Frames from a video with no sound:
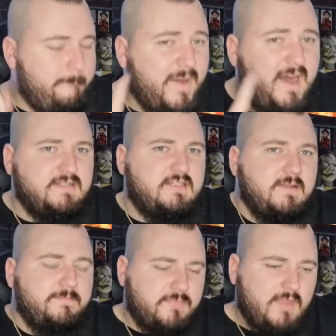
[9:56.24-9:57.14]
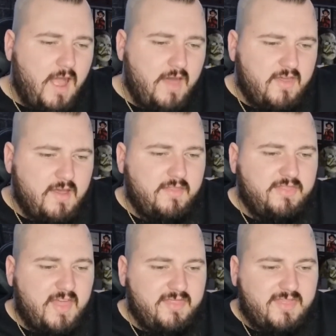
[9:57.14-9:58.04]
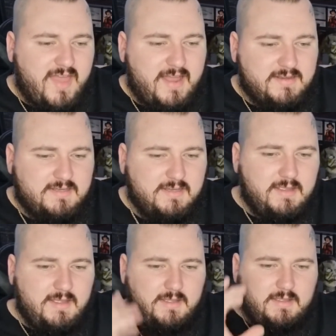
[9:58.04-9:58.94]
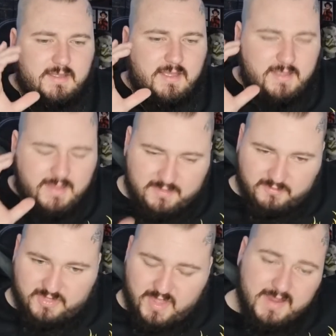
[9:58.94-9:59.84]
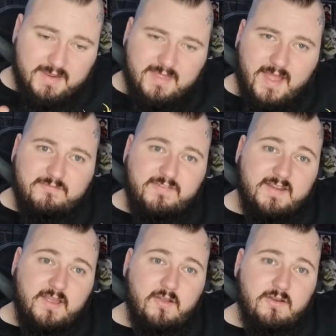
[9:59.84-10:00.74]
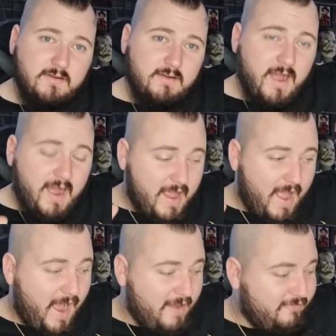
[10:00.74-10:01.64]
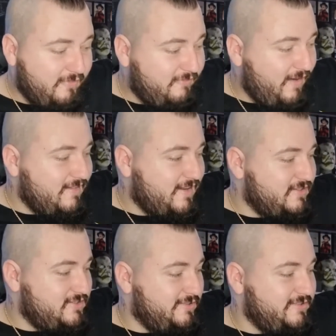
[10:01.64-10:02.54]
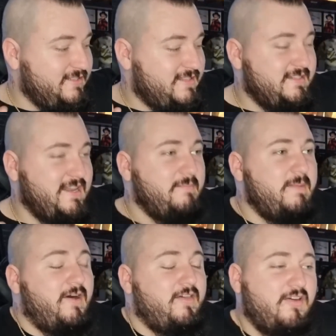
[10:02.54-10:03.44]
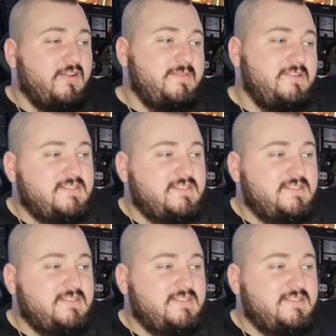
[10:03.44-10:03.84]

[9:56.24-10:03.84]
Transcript: But other than that, in that video, I have very good sources that tell me Bartholomew